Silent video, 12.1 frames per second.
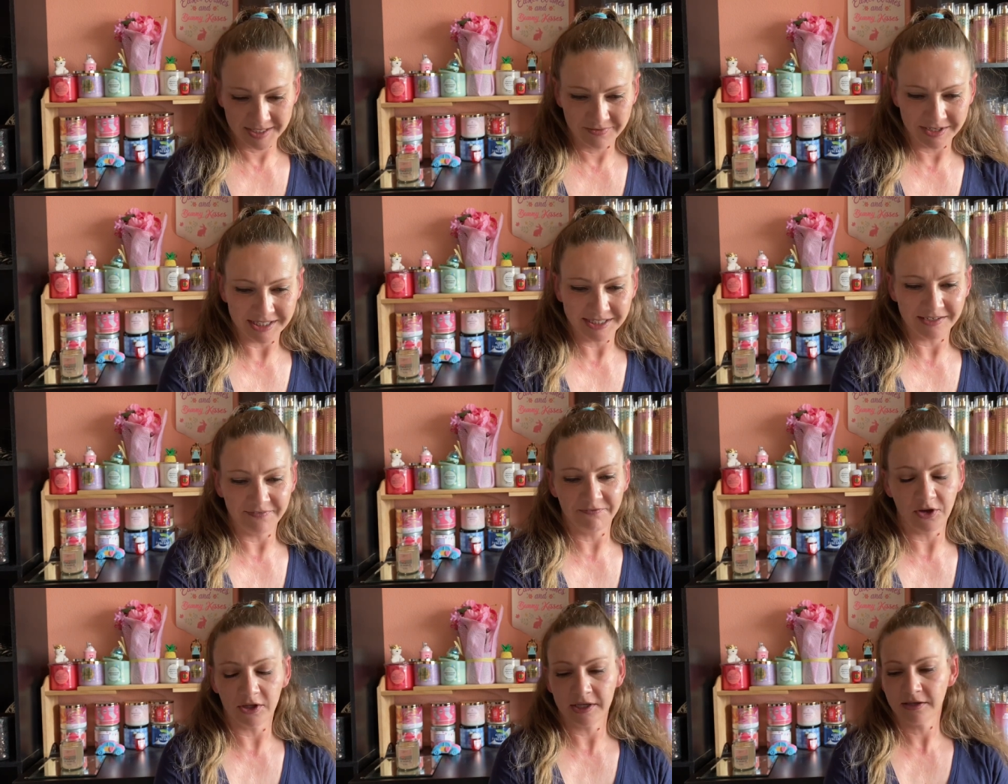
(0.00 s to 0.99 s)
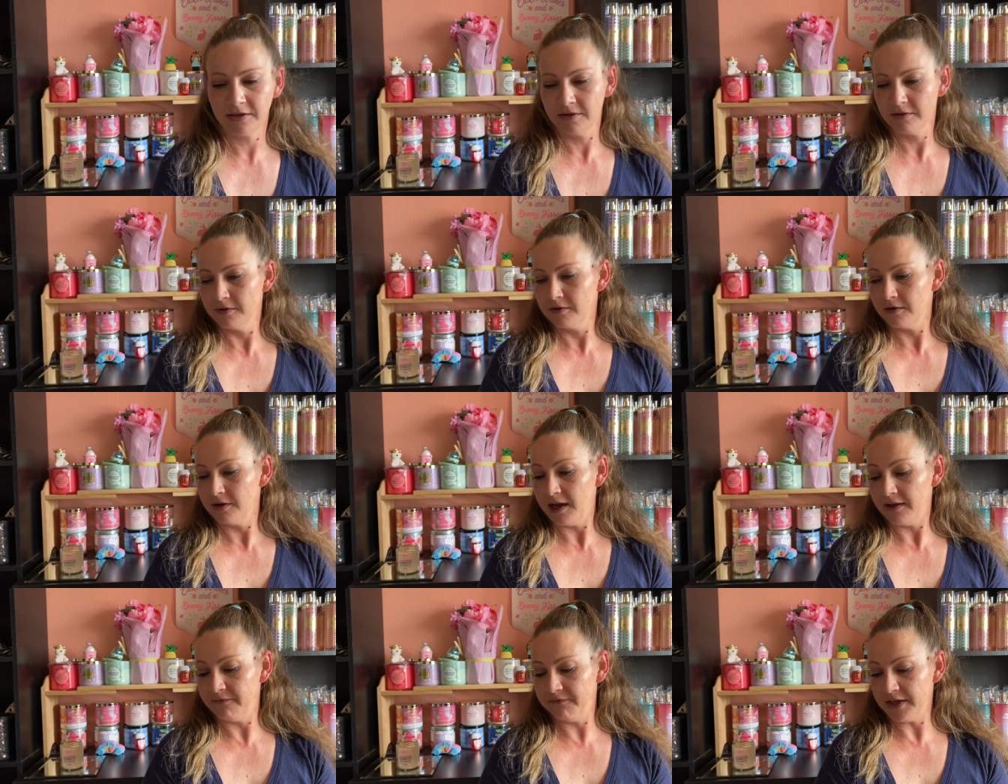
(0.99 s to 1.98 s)
We got stuff falling.
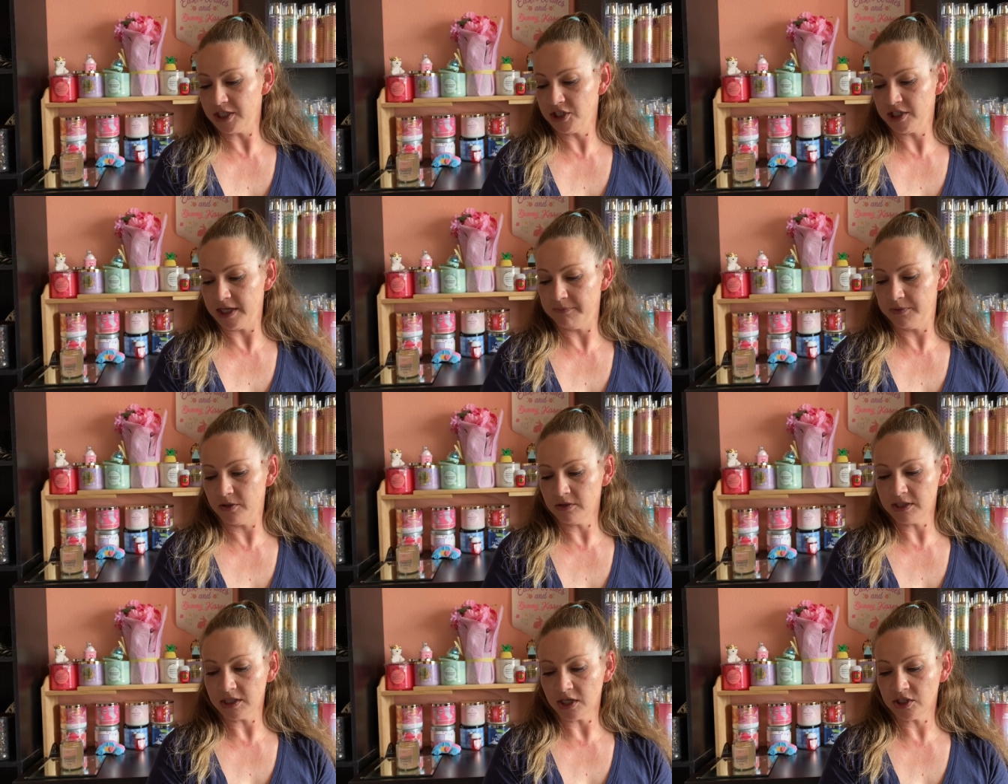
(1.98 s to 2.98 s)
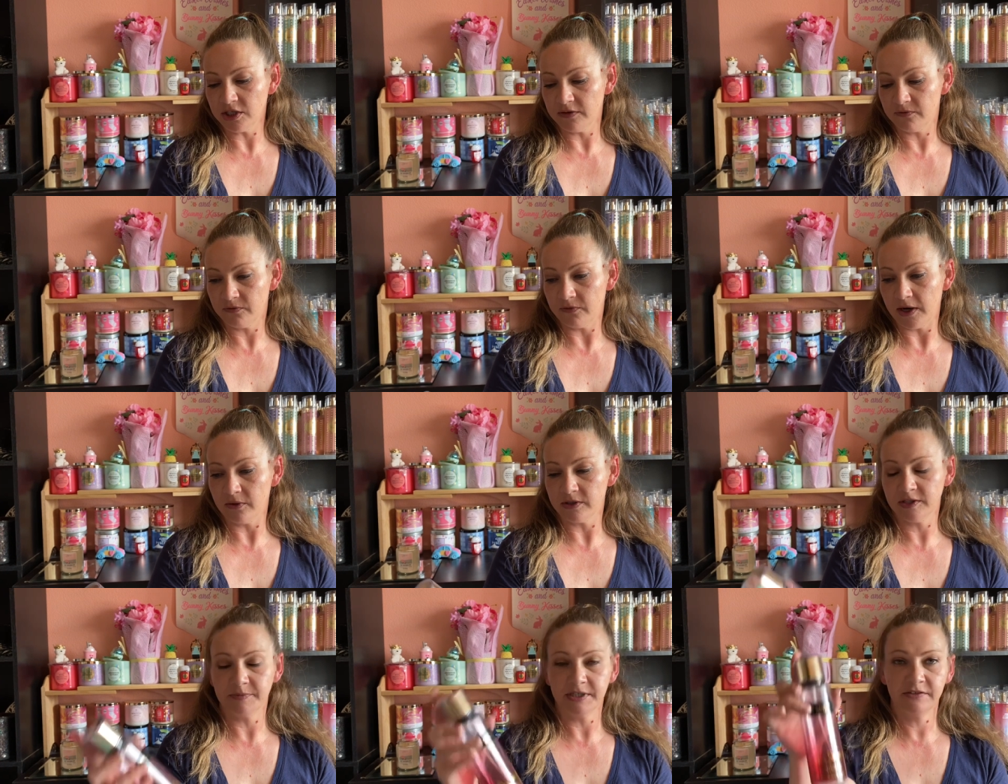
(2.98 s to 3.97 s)
I finished a Pure Seduction
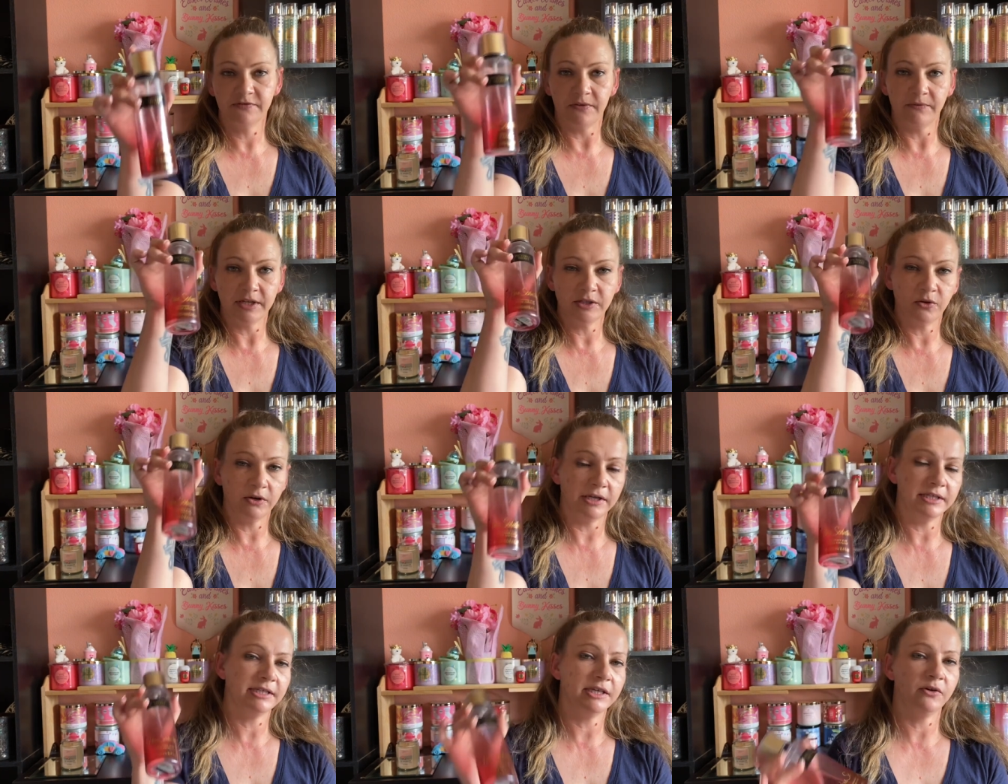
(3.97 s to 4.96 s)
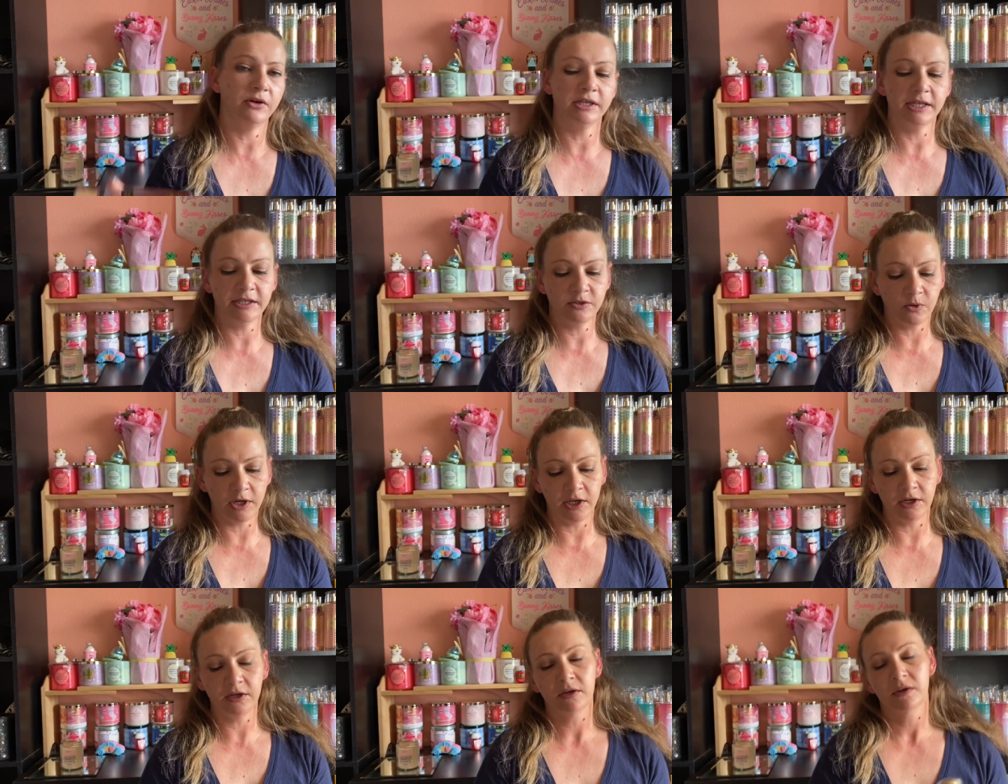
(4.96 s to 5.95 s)
fragrance mist from Victoria's Secret. This
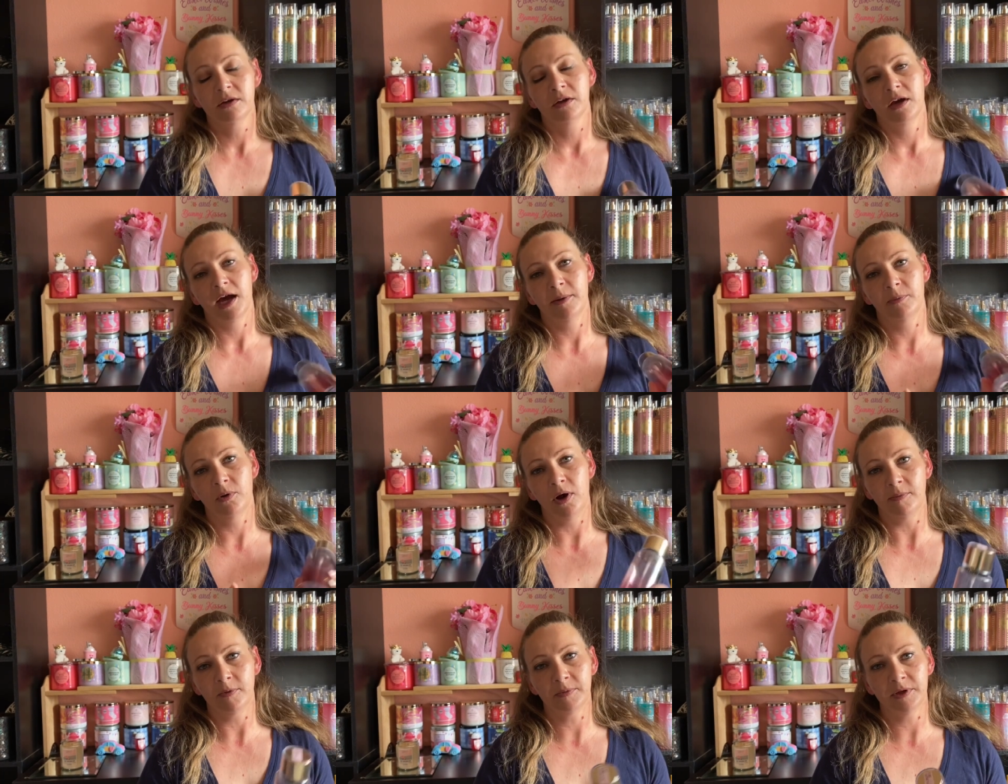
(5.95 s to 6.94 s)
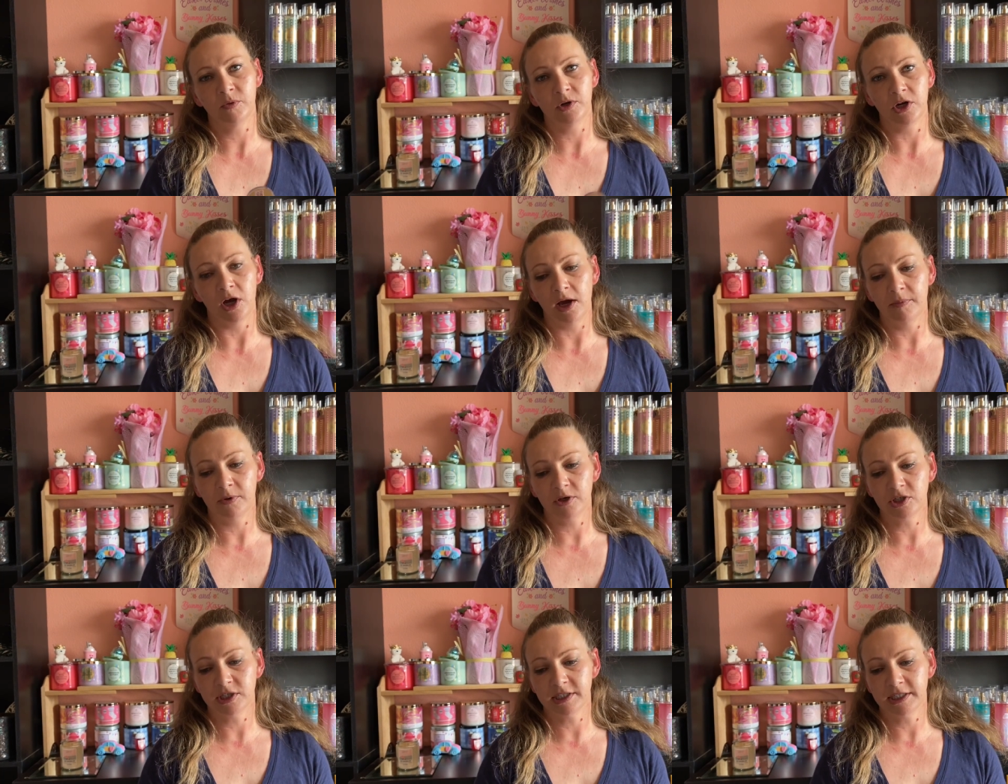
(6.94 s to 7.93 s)
one I probably would not
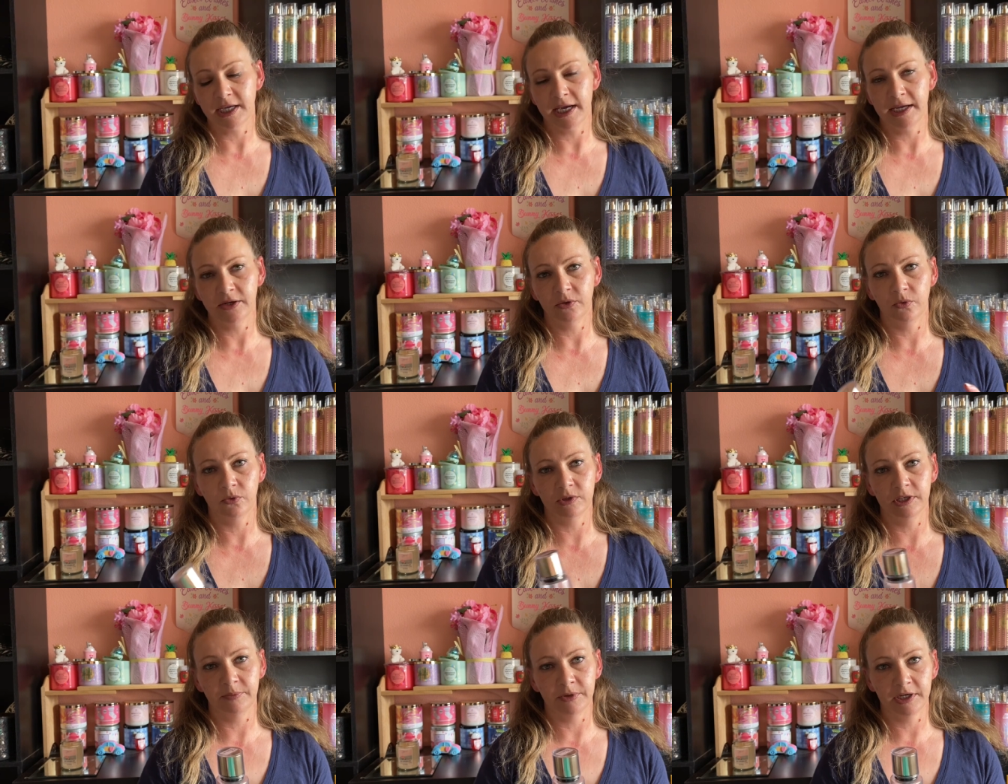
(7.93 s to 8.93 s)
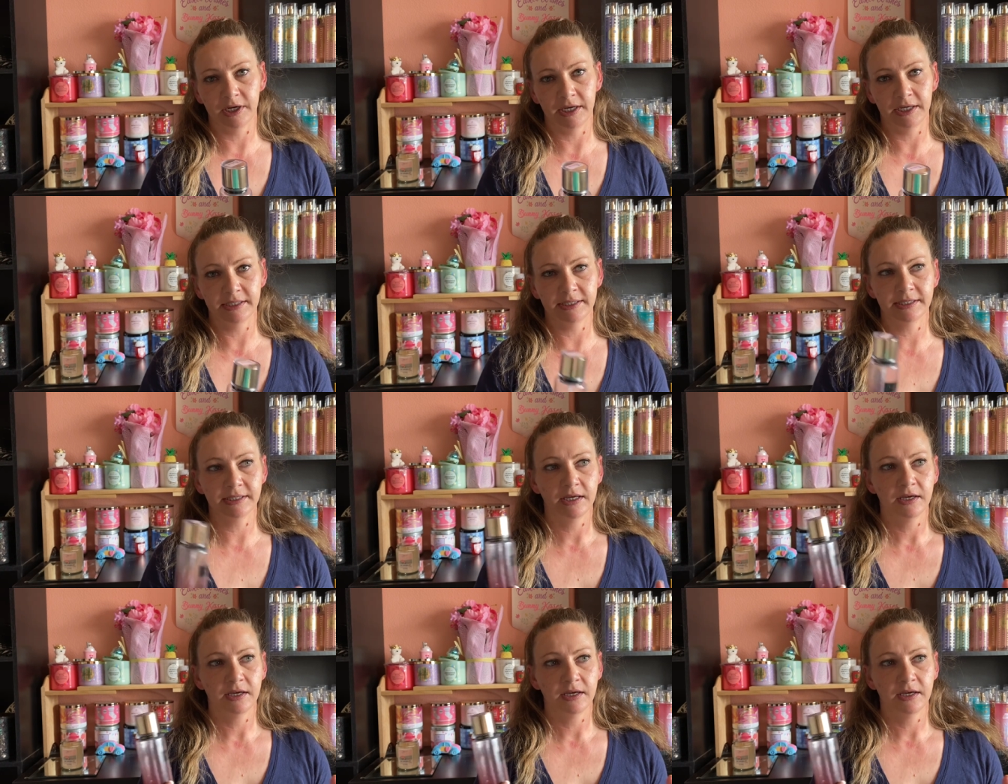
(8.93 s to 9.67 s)
purchase again, only because